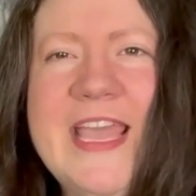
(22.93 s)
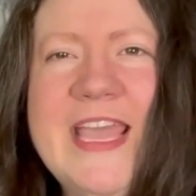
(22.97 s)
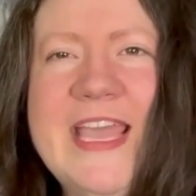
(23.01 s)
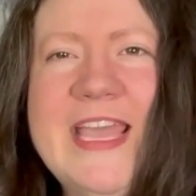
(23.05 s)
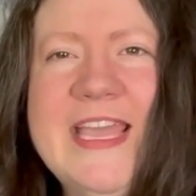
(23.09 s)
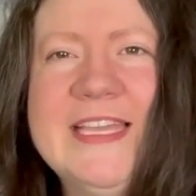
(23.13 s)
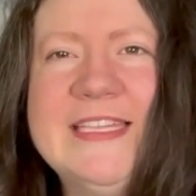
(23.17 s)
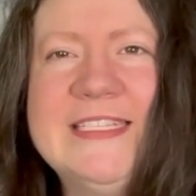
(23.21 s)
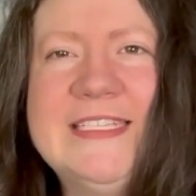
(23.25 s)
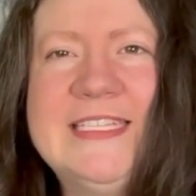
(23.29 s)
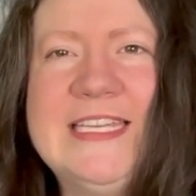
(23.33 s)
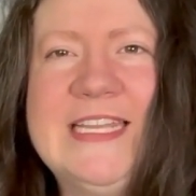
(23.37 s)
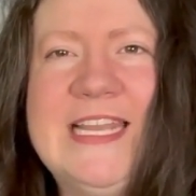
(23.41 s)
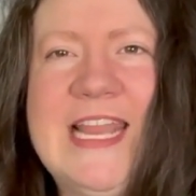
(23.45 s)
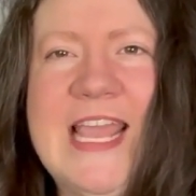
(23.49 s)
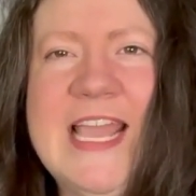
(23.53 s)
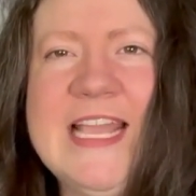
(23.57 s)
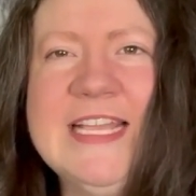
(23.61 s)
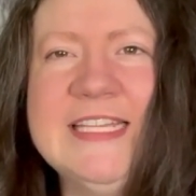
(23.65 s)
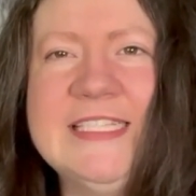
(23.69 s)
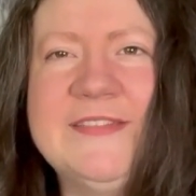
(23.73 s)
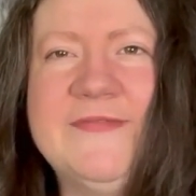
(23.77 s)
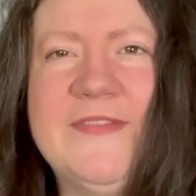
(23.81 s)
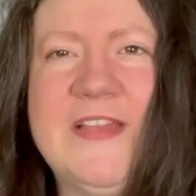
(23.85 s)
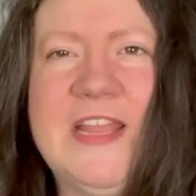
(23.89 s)
In
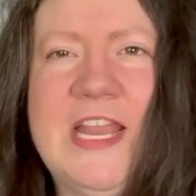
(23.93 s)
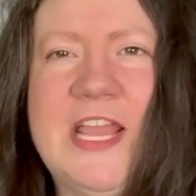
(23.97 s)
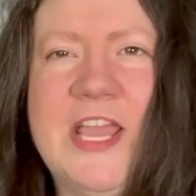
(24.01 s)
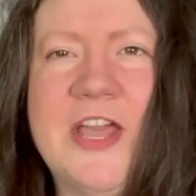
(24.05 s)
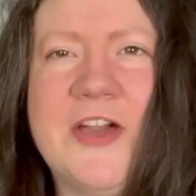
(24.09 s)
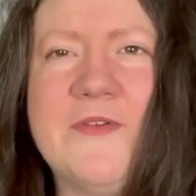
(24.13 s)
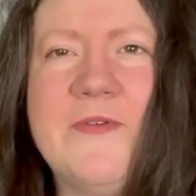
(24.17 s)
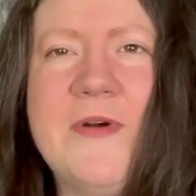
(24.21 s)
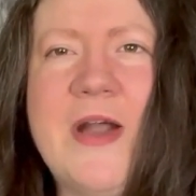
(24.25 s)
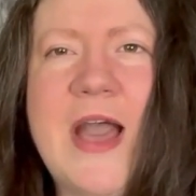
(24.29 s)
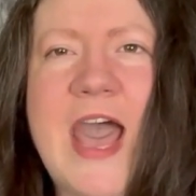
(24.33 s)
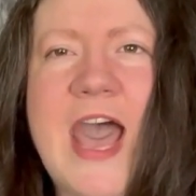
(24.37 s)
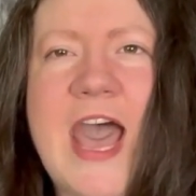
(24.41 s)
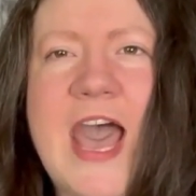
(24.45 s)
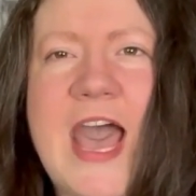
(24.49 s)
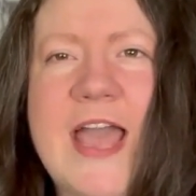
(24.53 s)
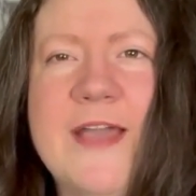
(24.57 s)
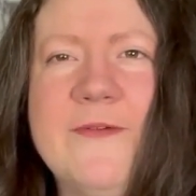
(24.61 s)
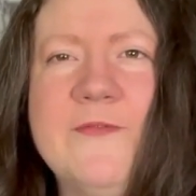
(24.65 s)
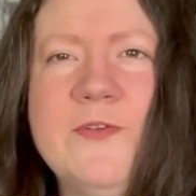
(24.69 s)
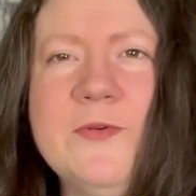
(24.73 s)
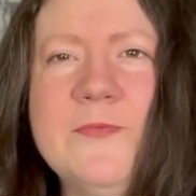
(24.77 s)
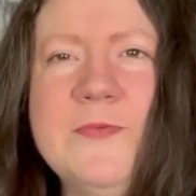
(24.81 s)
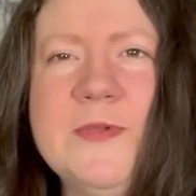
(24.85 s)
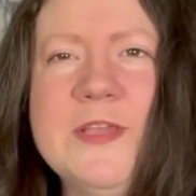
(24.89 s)
today's video, I
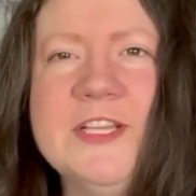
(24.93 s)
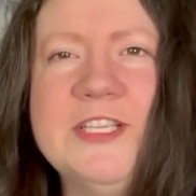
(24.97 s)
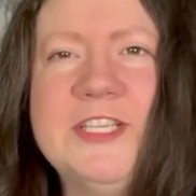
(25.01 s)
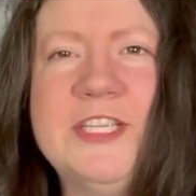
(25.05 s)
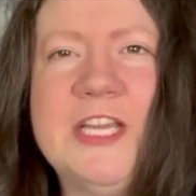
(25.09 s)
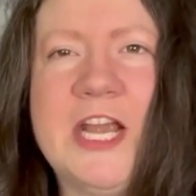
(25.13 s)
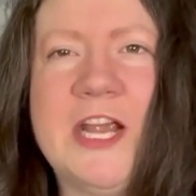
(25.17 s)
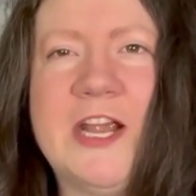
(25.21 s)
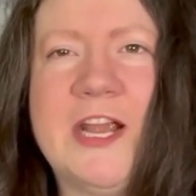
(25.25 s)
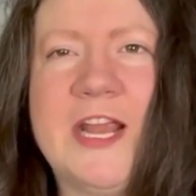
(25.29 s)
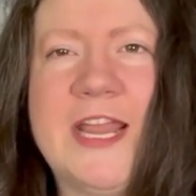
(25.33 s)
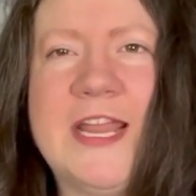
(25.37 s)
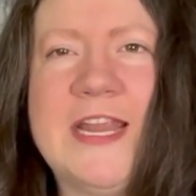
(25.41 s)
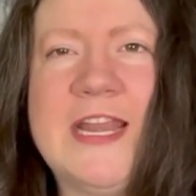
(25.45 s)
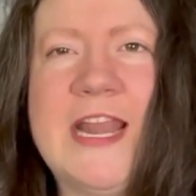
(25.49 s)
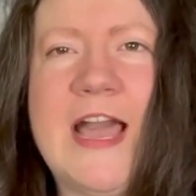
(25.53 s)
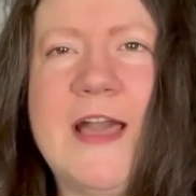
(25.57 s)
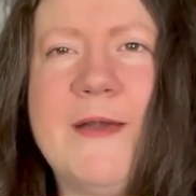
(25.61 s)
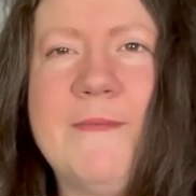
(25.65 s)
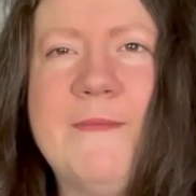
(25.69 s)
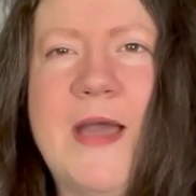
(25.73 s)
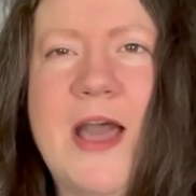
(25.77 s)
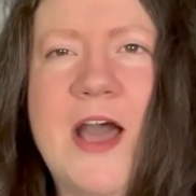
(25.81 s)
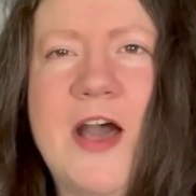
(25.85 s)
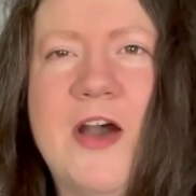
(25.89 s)
will be sharing
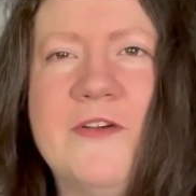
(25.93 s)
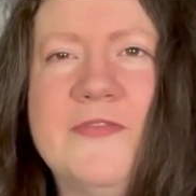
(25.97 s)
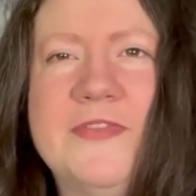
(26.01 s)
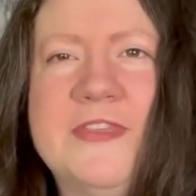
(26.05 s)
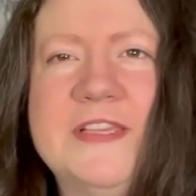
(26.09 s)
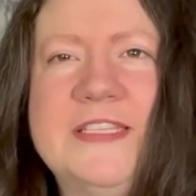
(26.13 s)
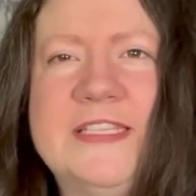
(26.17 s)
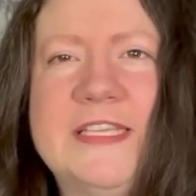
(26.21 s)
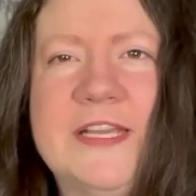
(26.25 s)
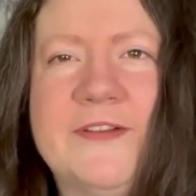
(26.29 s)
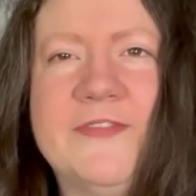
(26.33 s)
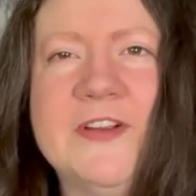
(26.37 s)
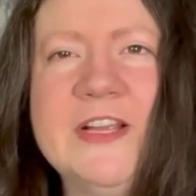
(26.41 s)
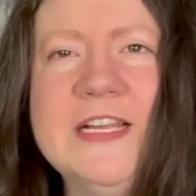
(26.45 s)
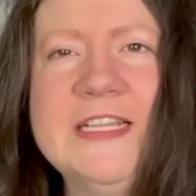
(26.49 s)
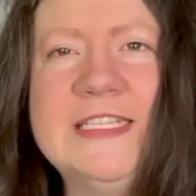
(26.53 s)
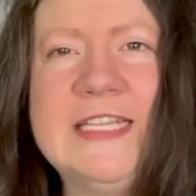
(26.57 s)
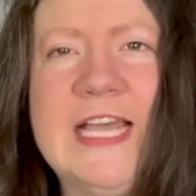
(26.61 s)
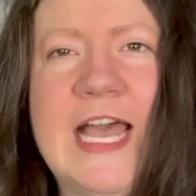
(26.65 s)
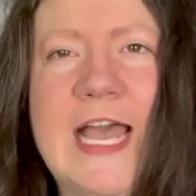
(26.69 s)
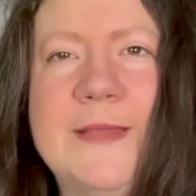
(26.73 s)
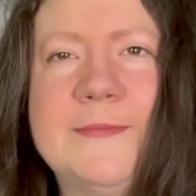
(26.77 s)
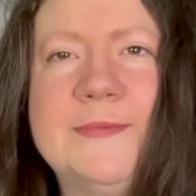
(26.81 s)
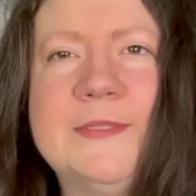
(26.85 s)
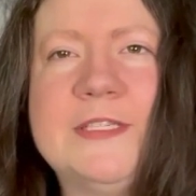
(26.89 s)
about the different
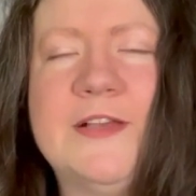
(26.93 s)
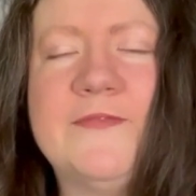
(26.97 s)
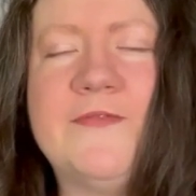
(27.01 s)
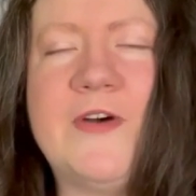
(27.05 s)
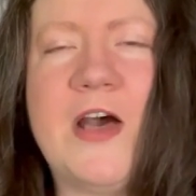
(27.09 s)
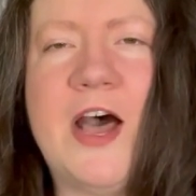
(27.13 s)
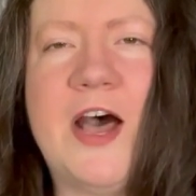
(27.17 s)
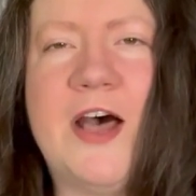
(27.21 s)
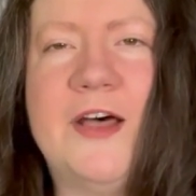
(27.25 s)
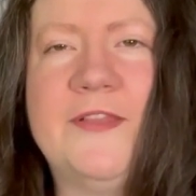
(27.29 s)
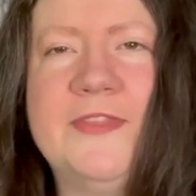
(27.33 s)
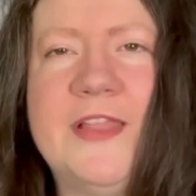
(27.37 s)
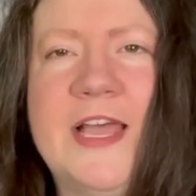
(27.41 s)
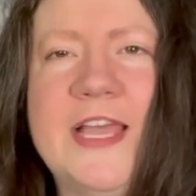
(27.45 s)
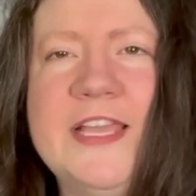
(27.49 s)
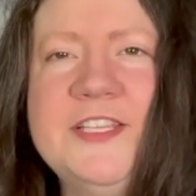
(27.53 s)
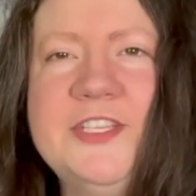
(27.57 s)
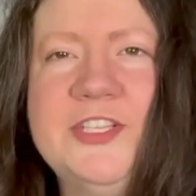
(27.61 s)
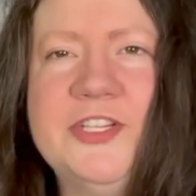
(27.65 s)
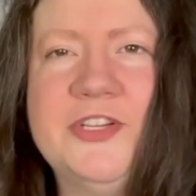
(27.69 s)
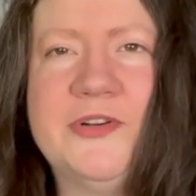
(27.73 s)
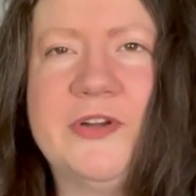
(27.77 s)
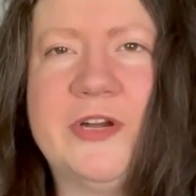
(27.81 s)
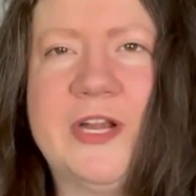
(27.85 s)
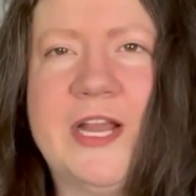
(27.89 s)
types of online
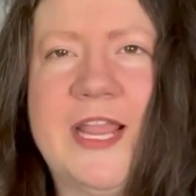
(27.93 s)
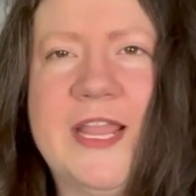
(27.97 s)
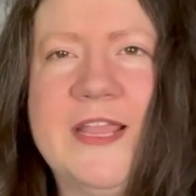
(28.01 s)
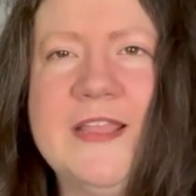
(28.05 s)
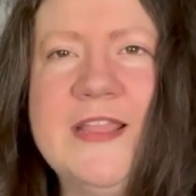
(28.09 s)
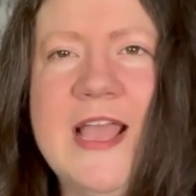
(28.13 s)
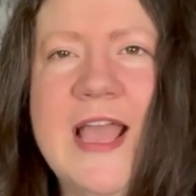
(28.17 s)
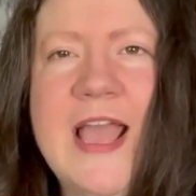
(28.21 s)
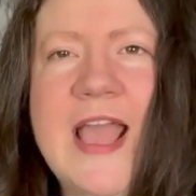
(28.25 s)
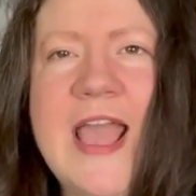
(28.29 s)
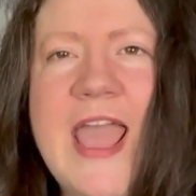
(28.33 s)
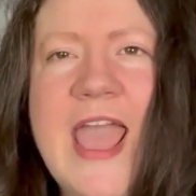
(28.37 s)
tutoring